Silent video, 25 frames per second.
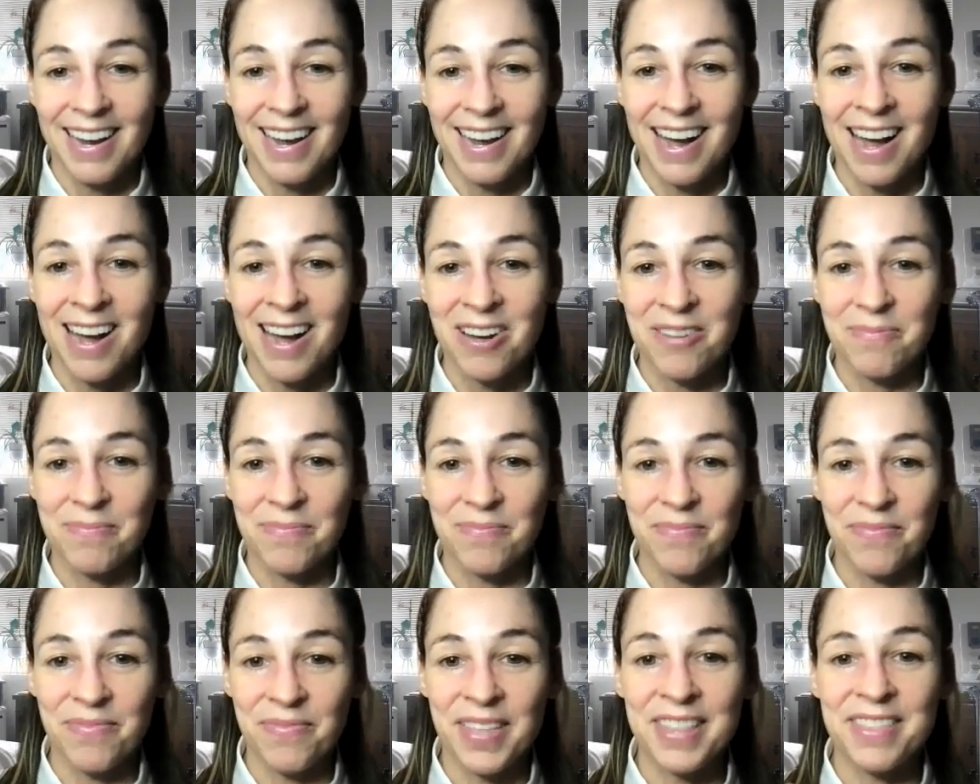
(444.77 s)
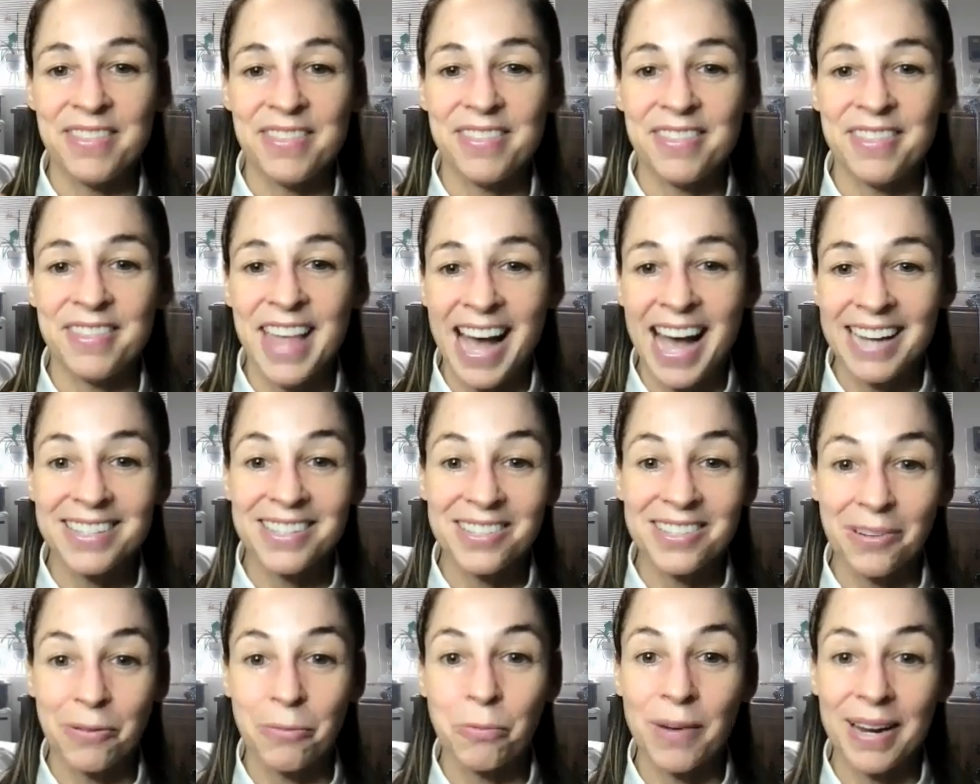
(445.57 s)
then
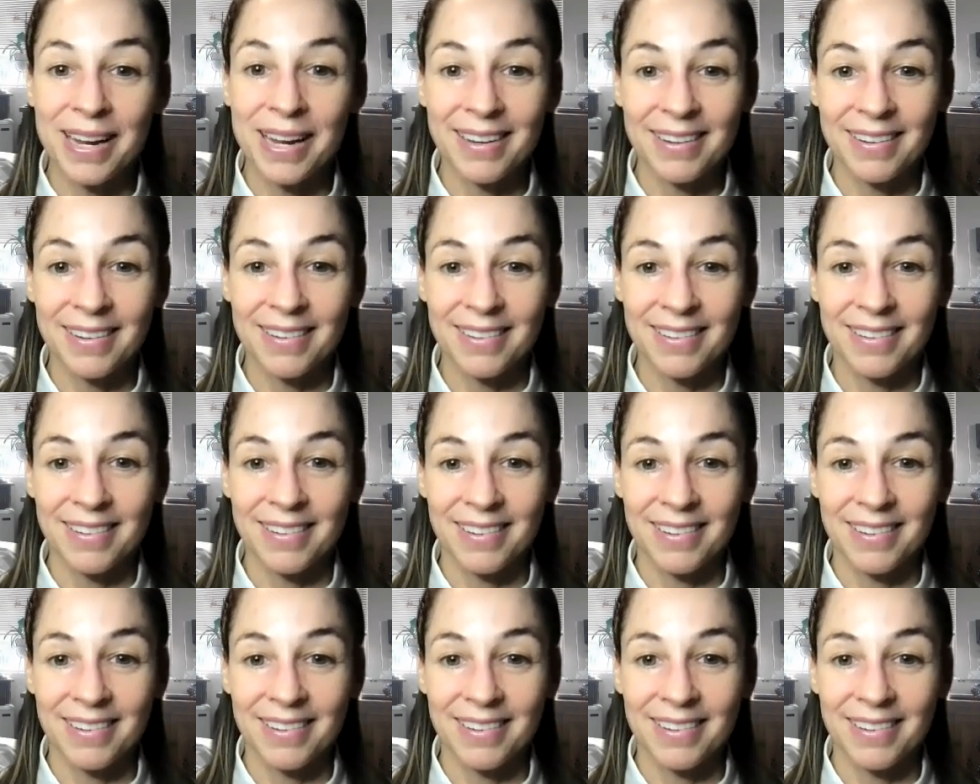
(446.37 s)
that's a win.